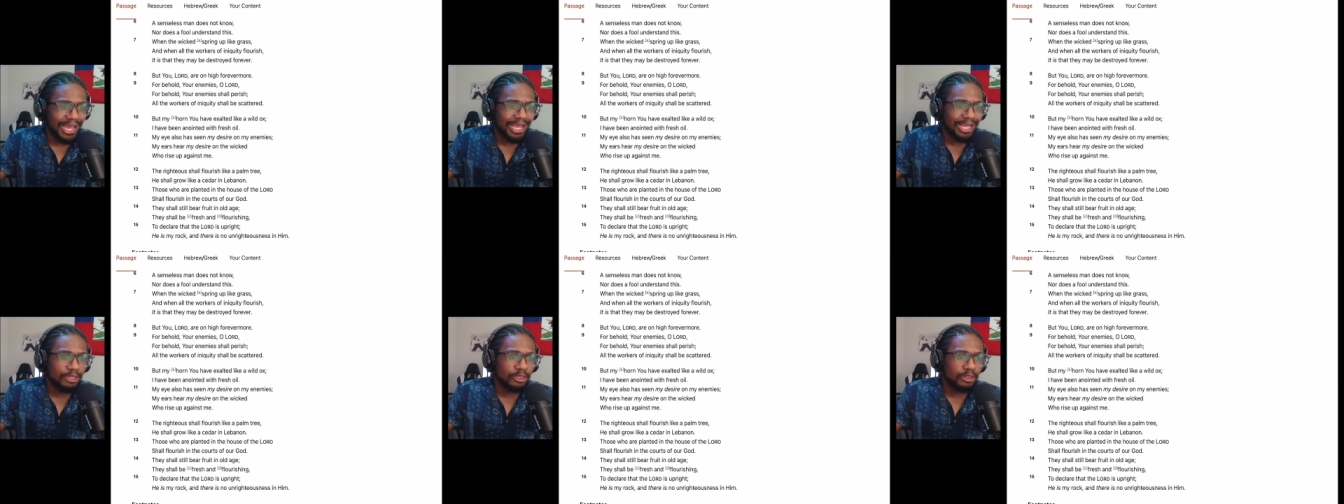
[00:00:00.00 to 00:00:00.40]

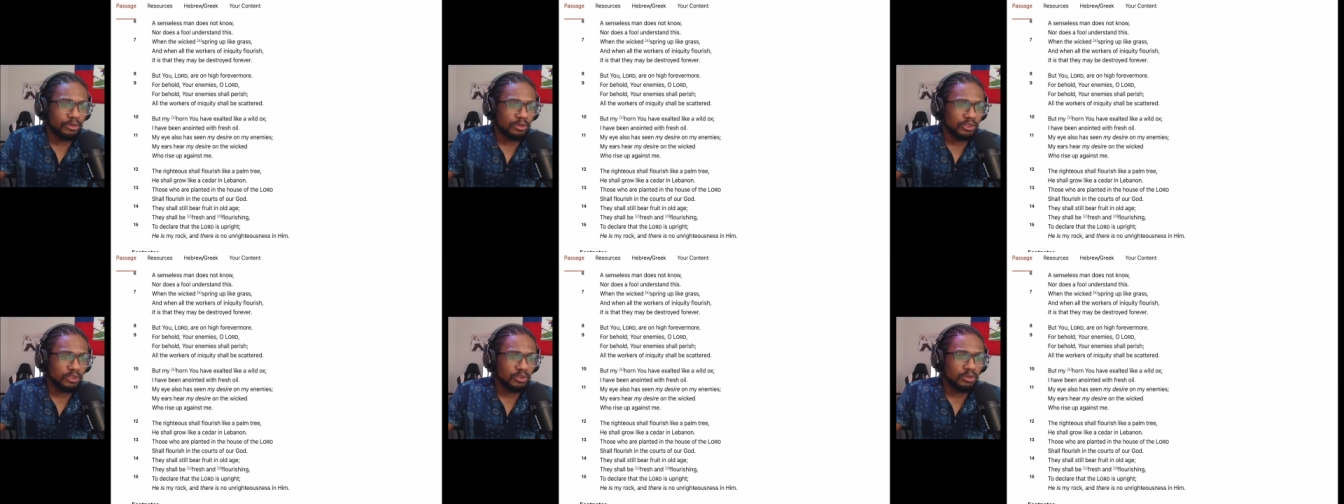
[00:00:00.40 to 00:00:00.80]

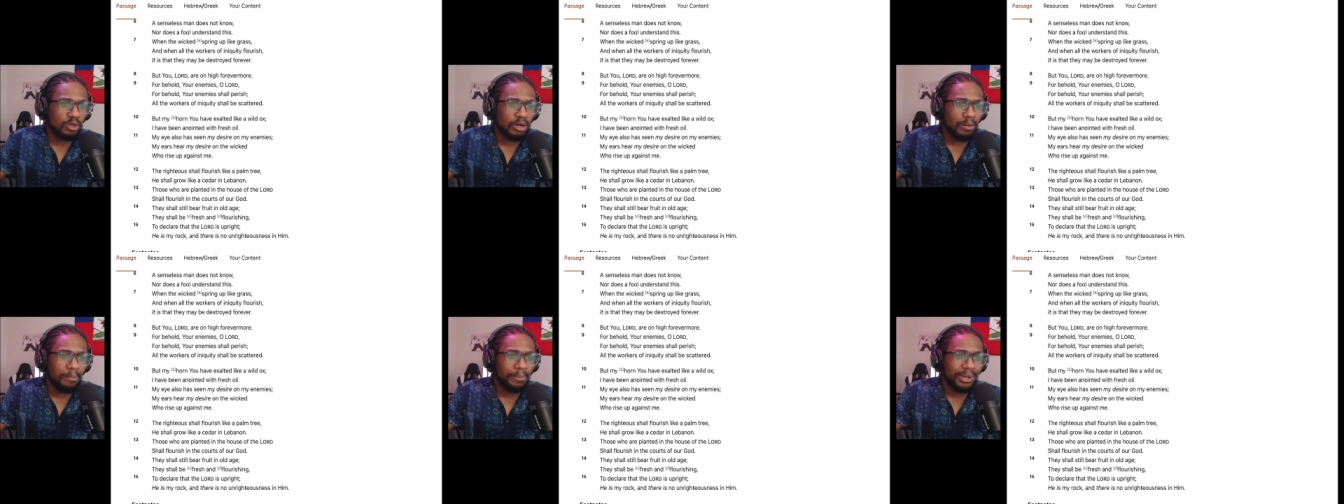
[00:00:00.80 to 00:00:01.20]
Those who
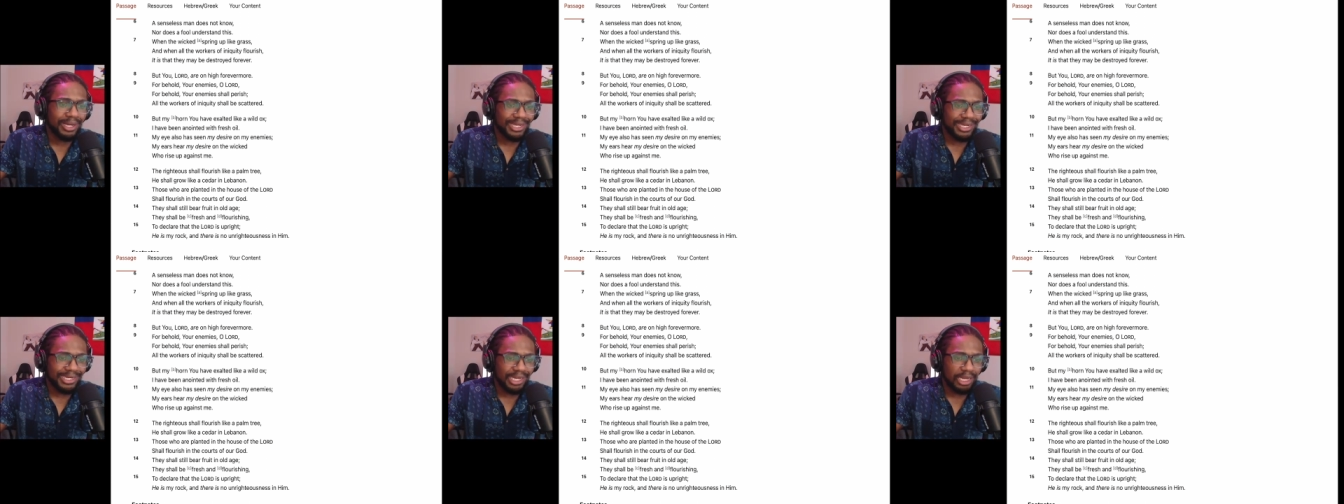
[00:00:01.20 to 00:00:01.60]
are
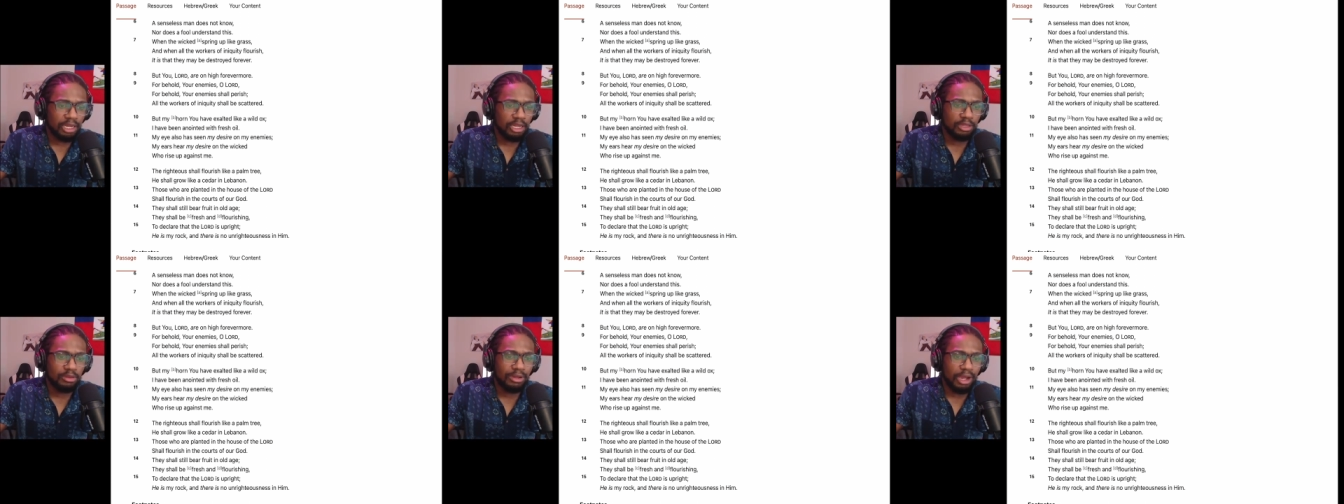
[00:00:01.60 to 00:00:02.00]
planted
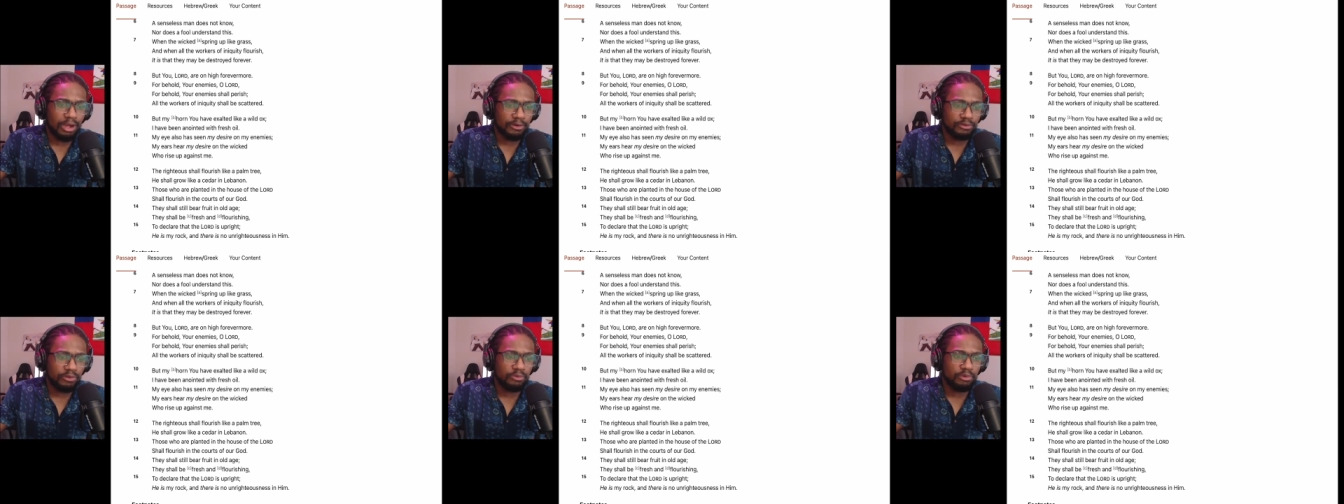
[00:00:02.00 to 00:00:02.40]
in the
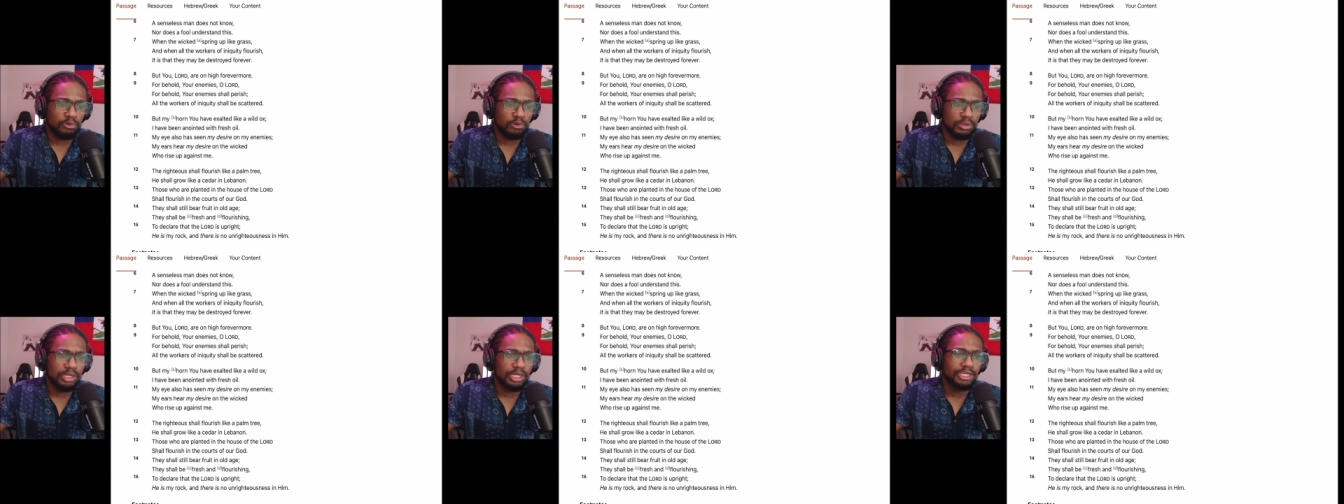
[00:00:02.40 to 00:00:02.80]
house of the
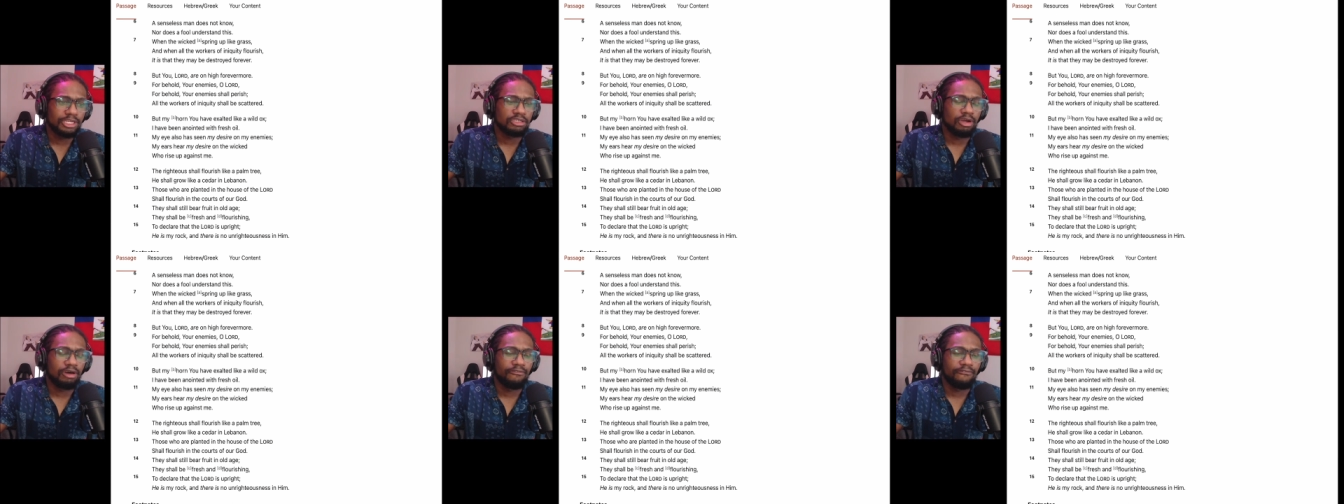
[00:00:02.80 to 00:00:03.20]
Lord
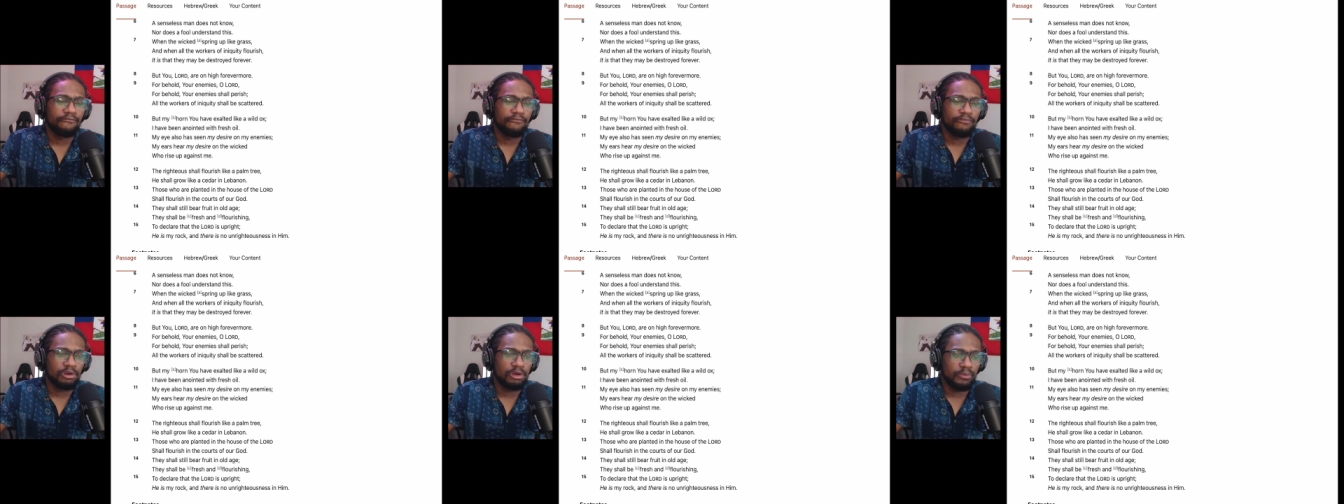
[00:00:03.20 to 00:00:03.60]
shall
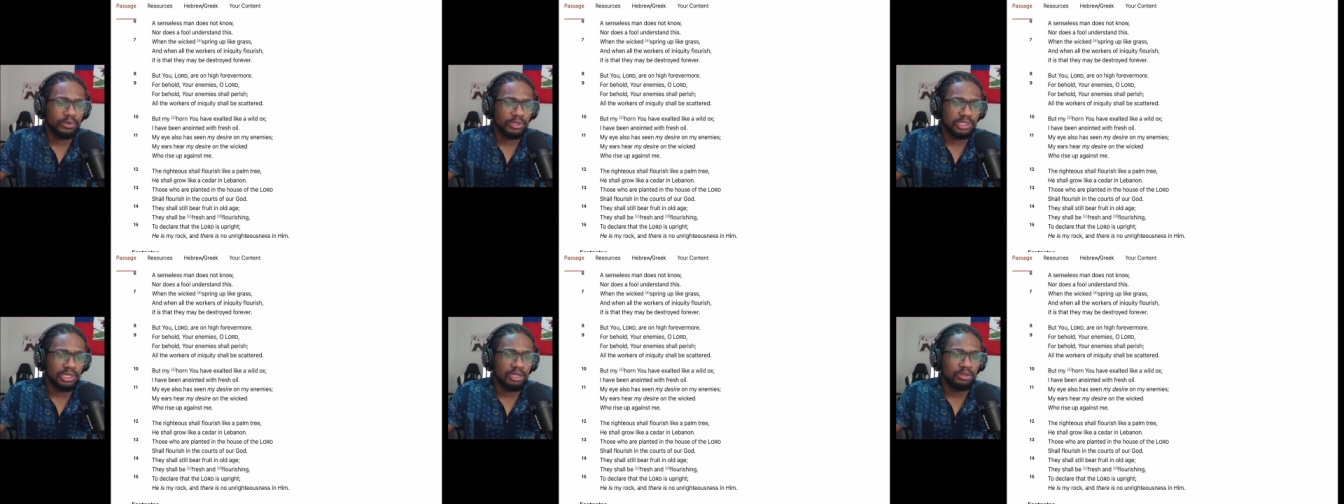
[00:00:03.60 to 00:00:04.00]

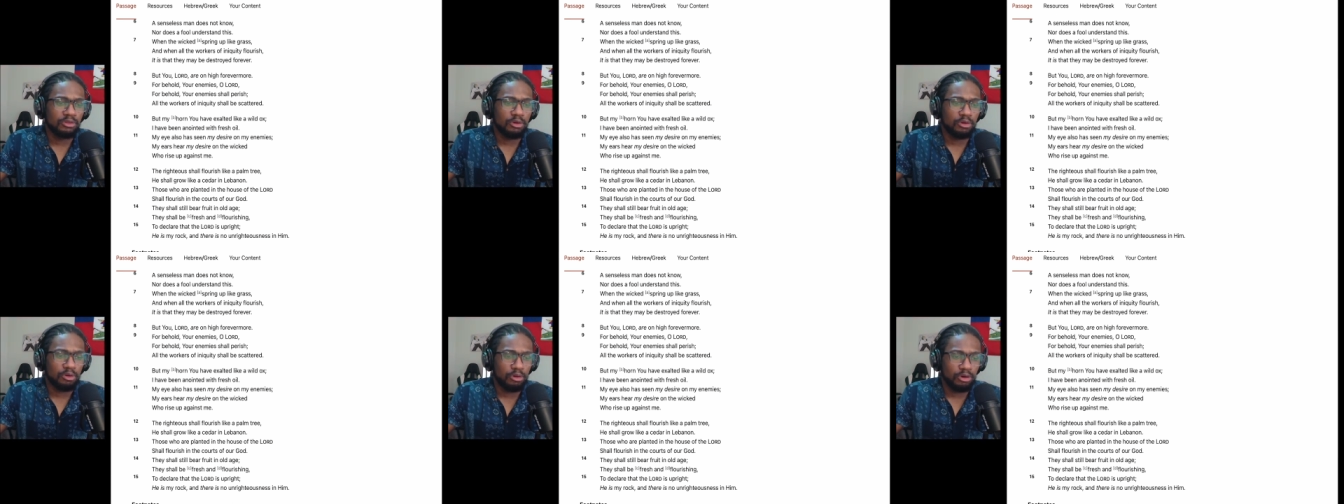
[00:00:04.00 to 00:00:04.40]
flourish in the
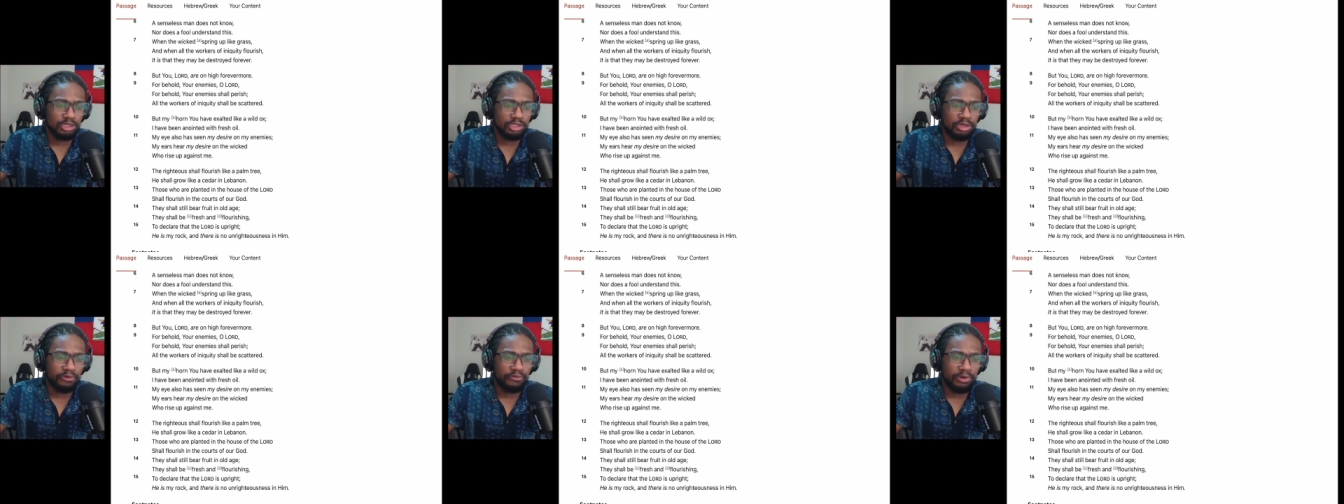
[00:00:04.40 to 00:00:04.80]
courts
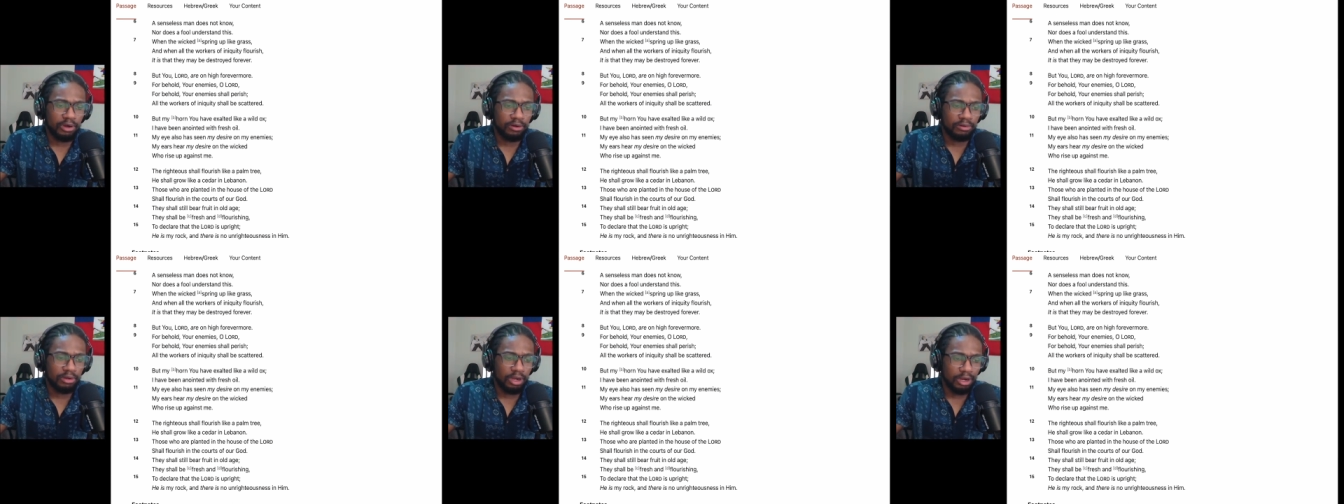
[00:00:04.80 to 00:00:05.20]
of our
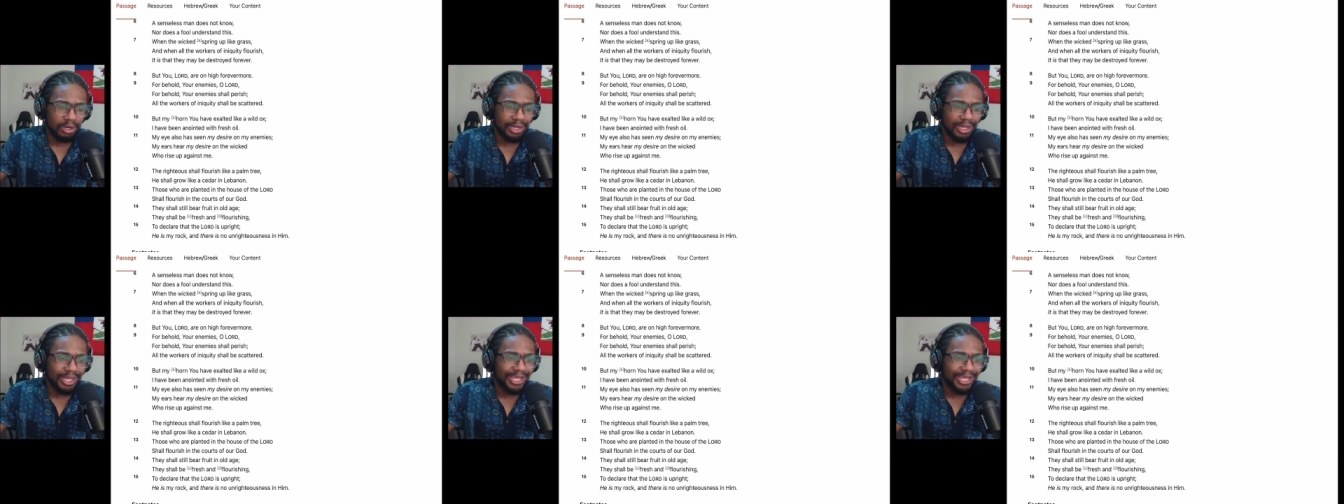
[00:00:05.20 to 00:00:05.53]
God.